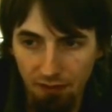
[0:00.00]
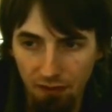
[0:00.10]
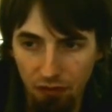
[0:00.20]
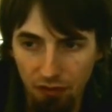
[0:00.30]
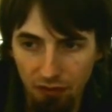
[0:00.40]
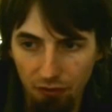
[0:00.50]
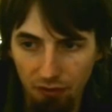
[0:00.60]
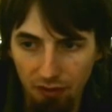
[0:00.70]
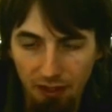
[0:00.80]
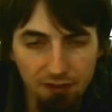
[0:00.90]
then you get to go through
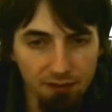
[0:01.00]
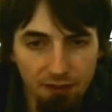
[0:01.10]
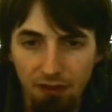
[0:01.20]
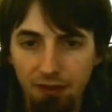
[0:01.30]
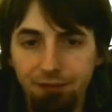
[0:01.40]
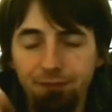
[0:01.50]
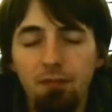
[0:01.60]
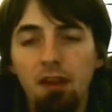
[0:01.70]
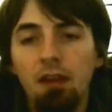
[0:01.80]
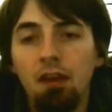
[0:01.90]
the gates, and there you go.
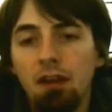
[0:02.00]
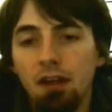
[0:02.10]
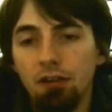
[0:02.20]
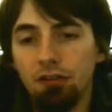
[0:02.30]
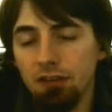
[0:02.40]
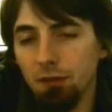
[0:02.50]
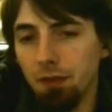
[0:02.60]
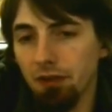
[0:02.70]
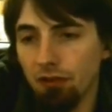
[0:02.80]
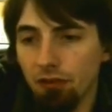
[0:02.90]
Now, I took this
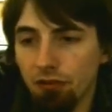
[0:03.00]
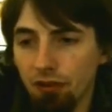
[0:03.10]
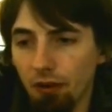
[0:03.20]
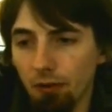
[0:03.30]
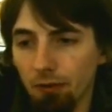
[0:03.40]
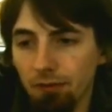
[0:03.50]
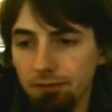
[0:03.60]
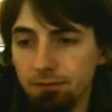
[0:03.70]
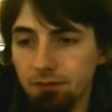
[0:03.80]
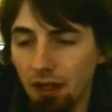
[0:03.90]
picture to show
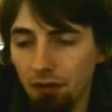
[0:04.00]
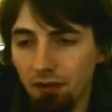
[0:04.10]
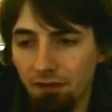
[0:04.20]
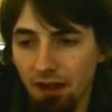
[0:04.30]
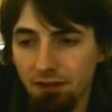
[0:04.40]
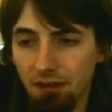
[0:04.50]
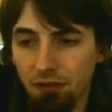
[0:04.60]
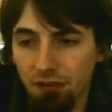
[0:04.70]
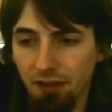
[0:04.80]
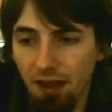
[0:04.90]
not only the fact it's
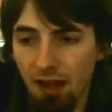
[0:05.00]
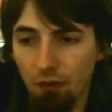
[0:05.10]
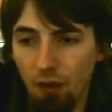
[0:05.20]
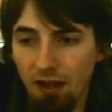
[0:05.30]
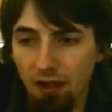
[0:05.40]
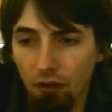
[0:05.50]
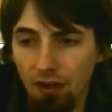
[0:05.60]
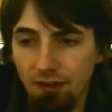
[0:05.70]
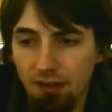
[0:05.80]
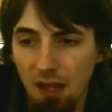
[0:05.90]
interesting that they had red and
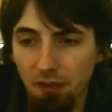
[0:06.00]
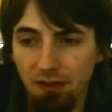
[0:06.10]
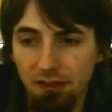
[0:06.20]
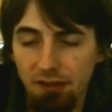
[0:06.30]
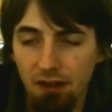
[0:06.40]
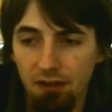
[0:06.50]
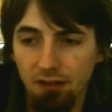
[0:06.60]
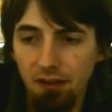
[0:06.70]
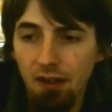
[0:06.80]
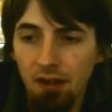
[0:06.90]
green tape on the stairs,
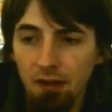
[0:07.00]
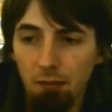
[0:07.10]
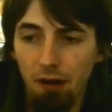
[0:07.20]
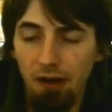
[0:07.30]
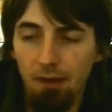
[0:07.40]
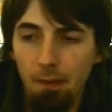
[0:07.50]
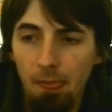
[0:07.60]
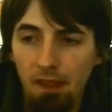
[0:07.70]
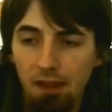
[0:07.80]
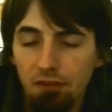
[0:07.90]
but
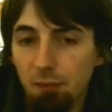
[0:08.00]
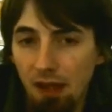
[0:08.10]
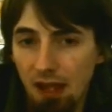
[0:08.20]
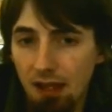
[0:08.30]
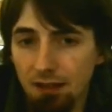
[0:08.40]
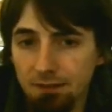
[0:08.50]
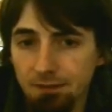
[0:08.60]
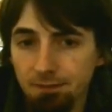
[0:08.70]
in Japan,